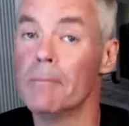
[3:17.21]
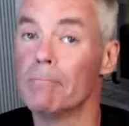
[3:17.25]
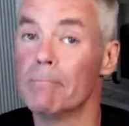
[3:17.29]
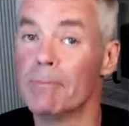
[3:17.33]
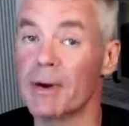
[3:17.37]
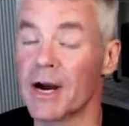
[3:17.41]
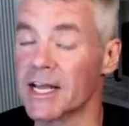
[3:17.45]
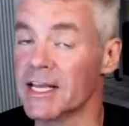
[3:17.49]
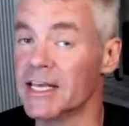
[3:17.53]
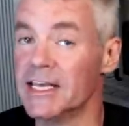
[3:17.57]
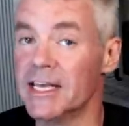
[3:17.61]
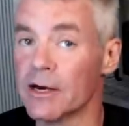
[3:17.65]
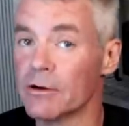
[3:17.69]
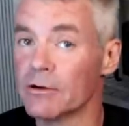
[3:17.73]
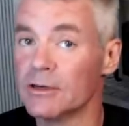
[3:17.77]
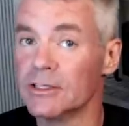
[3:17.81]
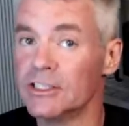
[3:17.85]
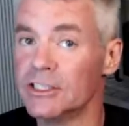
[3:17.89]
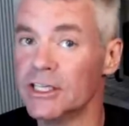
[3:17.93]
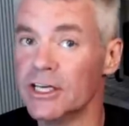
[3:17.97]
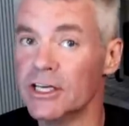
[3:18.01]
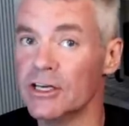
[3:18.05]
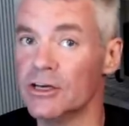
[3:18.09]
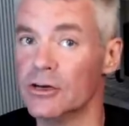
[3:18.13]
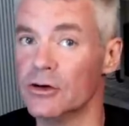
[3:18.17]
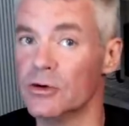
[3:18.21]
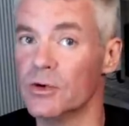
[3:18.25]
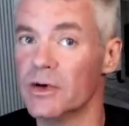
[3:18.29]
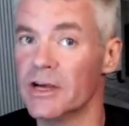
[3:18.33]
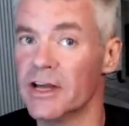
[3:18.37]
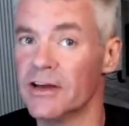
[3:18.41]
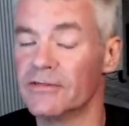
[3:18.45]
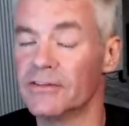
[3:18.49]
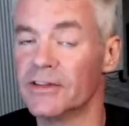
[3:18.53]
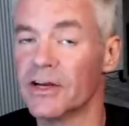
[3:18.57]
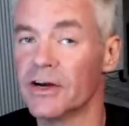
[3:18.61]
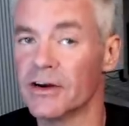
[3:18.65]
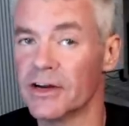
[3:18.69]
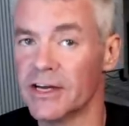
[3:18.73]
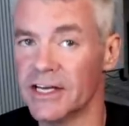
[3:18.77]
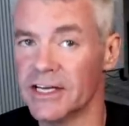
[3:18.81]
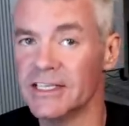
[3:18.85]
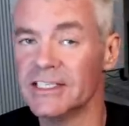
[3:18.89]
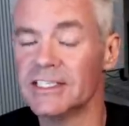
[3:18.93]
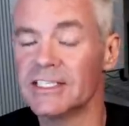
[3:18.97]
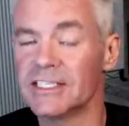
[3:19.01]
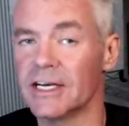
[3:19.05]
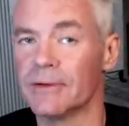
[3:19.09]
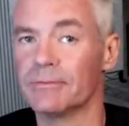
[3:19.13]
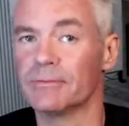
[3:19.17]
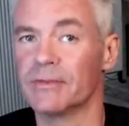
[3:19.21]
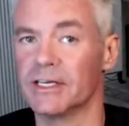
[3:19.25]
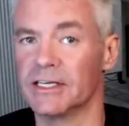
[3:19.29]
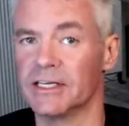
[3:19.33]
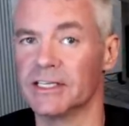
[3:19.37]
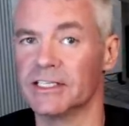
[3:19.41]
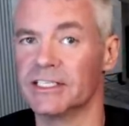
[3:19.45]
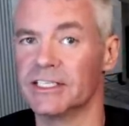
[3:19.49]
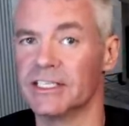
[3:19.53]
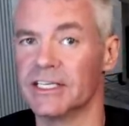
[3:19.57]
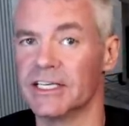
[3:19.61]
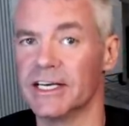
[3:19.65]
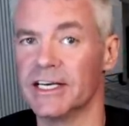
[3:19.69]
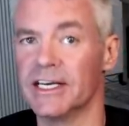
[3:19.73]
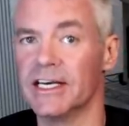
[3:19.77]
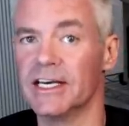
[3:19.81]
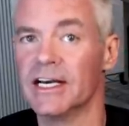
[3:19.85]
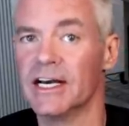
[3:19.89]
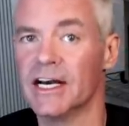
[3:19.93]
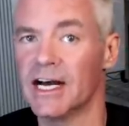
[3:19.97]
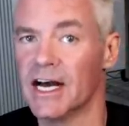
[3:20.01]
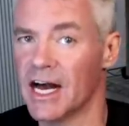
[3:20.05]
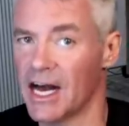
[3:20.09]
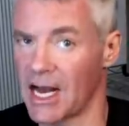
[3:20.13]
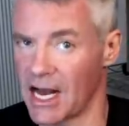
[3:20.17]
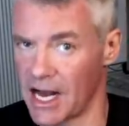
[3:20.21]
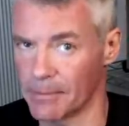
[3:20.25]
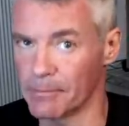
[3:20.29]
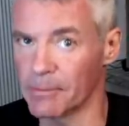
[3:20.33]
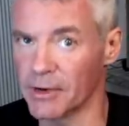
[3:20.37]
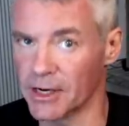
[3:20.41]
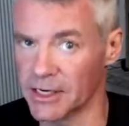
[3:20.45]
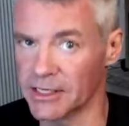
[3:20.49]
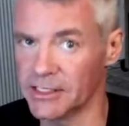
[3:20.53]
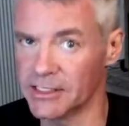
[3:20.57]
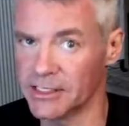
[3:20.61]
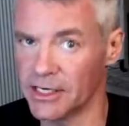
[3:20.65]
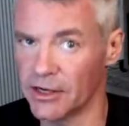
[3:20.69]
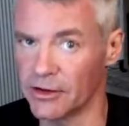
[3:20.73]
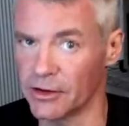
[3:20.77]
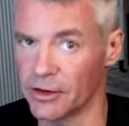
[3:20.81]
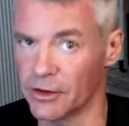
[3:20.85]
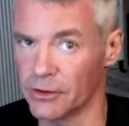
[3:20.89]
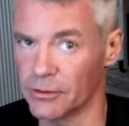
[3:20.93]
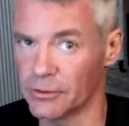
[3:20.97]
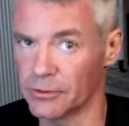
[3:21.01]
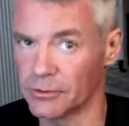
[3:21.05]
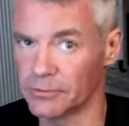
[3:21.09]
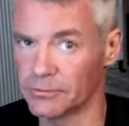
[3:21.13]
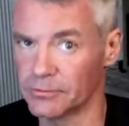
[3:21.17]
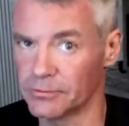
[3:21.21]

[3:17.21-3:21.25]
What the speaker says: But I guarantee you, if there is something to see, I'm going to tell you.